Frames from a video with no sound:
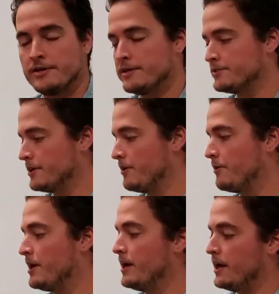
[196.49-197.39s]

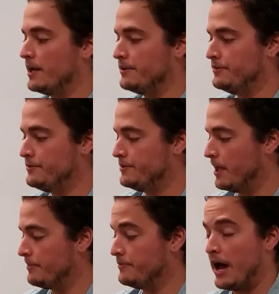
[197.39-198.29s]
So a
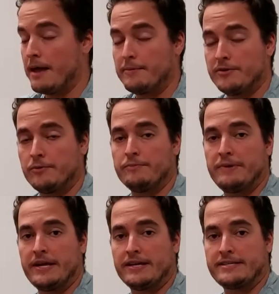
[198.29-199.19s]
diamond would
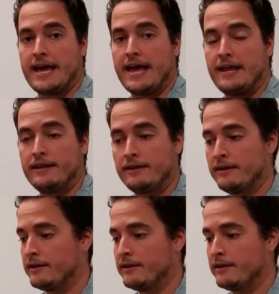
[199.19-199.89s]
be a 10.